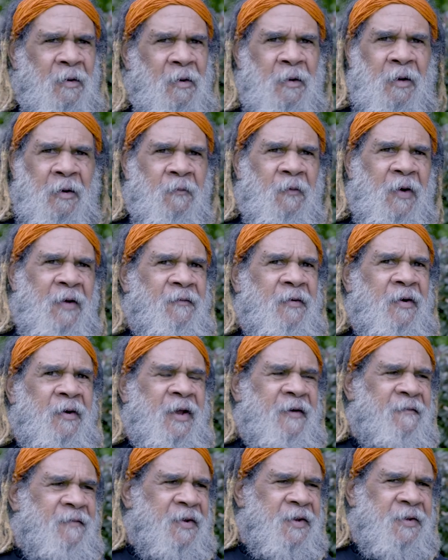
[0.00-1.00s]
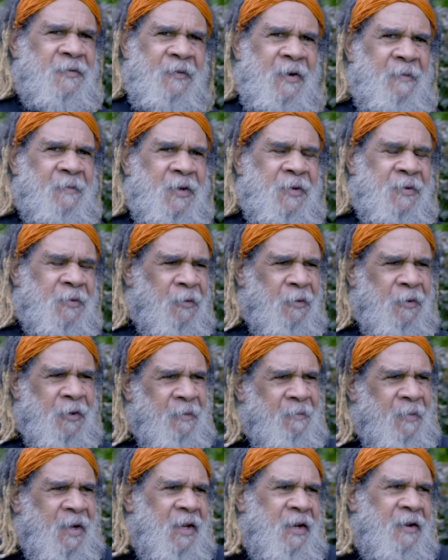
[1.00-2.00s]
Look, we've got evidence. We've been
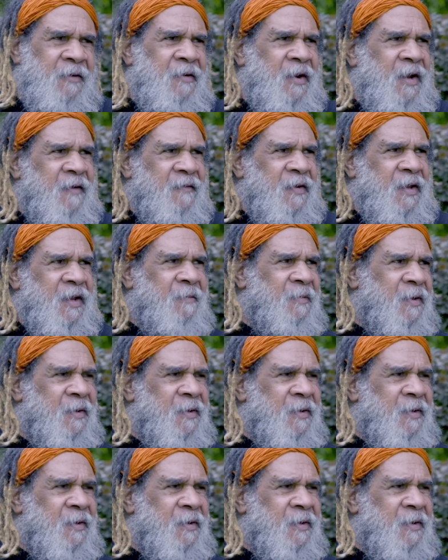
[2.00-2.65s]
talking to media and everything,